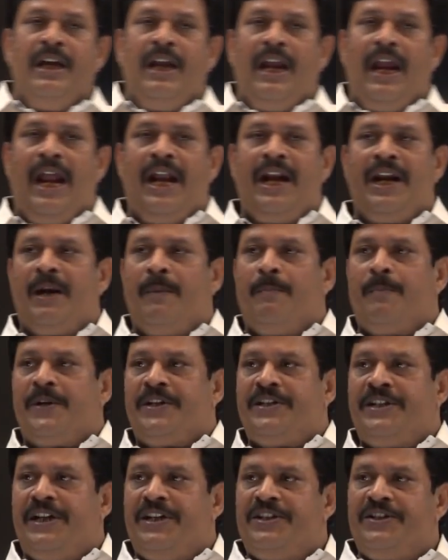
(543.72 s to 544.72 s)
and
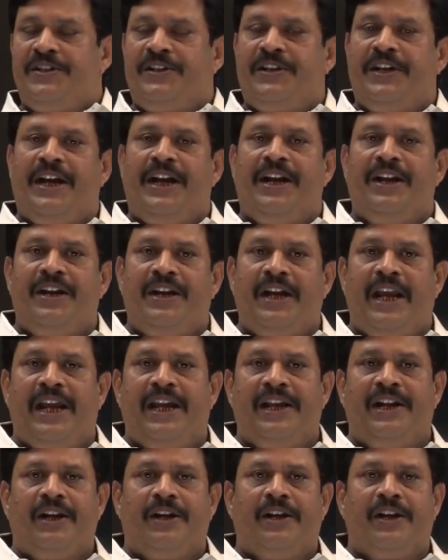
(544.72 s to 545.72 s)
represents the
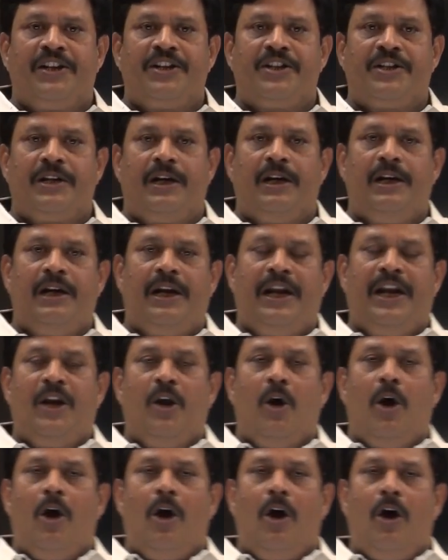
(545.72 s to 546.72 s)
entire crystal in
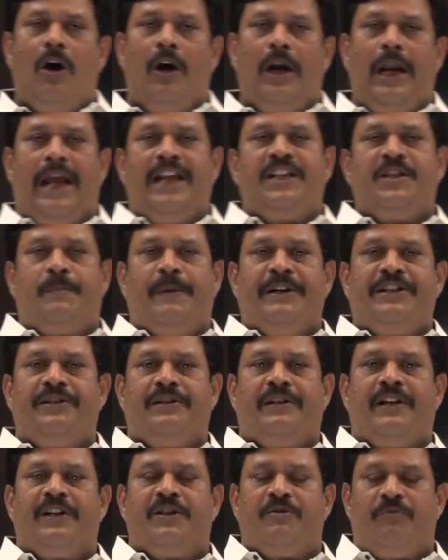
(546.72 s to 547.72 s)
all aspects.
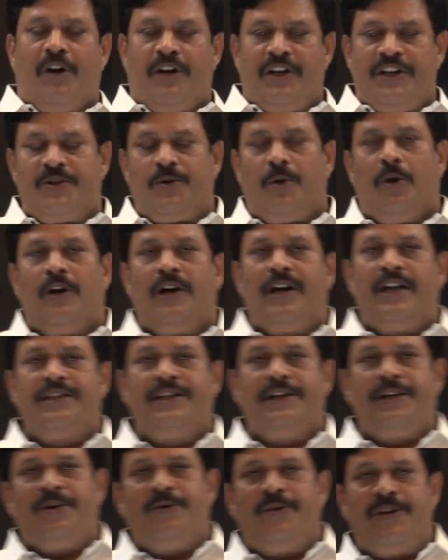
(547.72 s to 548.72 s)
That is what is called as
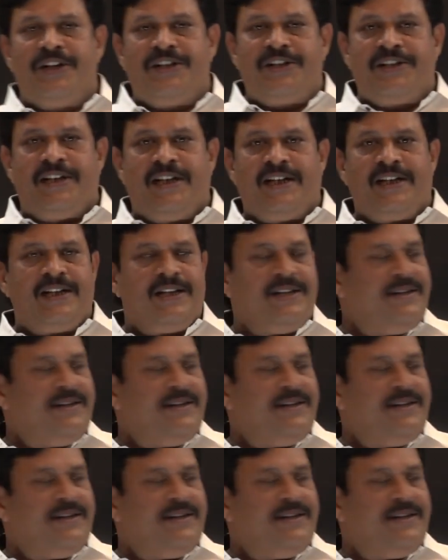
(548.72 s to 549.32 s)
a unit cell.